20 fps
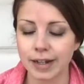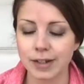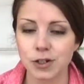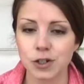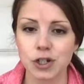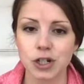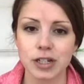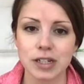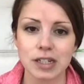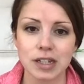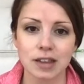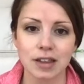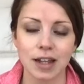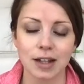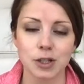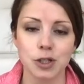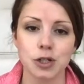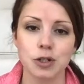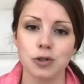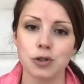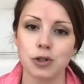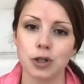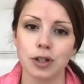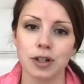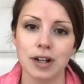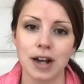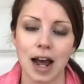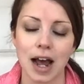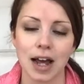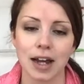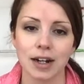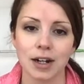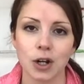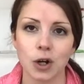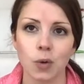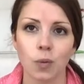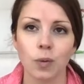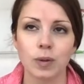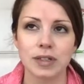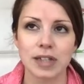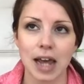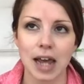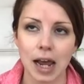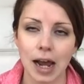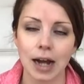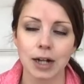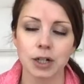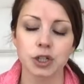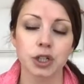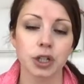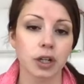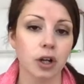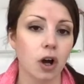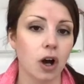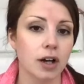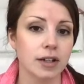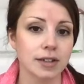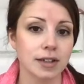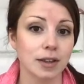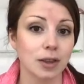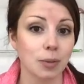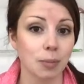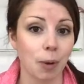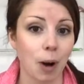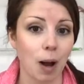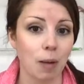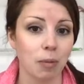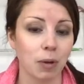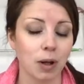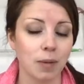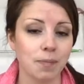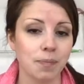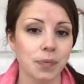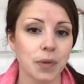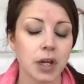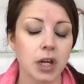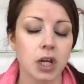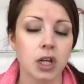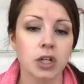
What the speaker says: It's just that that's usually not what's actually causing the problem.